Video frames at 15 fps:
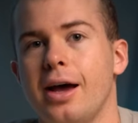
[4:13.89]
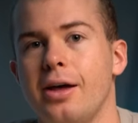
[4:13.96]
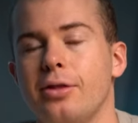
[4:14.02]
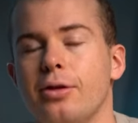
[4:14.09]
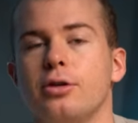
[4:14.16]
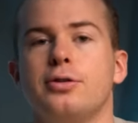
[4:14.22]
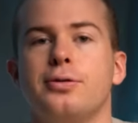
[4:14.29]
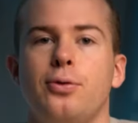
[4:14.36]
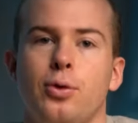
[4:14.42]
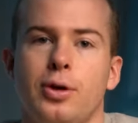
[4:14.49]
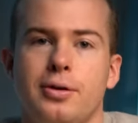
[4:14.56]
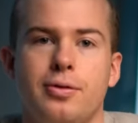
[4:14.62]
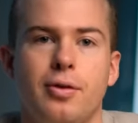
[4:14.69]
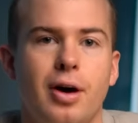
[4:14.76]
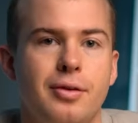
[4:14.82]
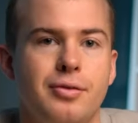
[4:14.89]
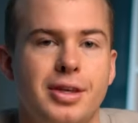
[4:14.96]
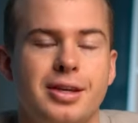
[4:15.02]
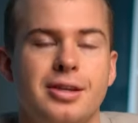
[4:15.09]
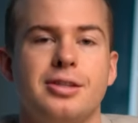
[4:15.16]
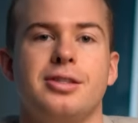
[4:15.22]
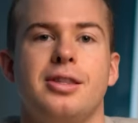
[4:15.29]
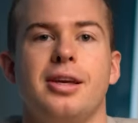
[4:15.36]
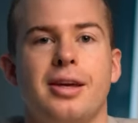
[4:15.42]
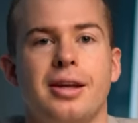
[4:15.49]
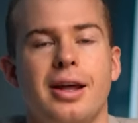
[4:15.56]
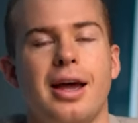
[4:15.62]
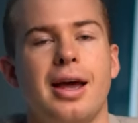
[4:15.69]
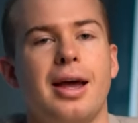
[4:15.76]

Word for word: in those forty-five years, they're going to